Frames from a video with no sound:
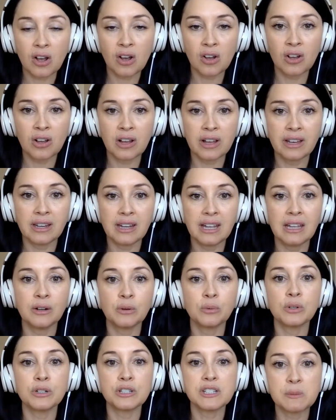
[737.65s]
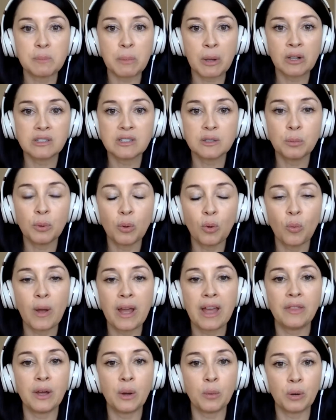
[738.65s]
on in a responsible
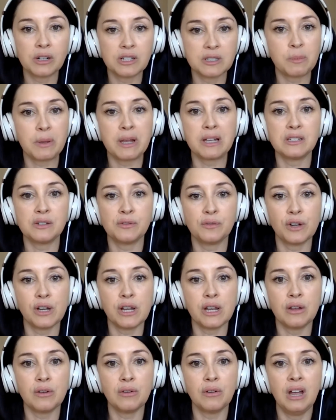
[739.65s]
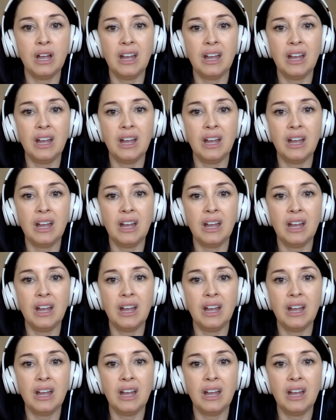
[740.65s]
way that works best for you.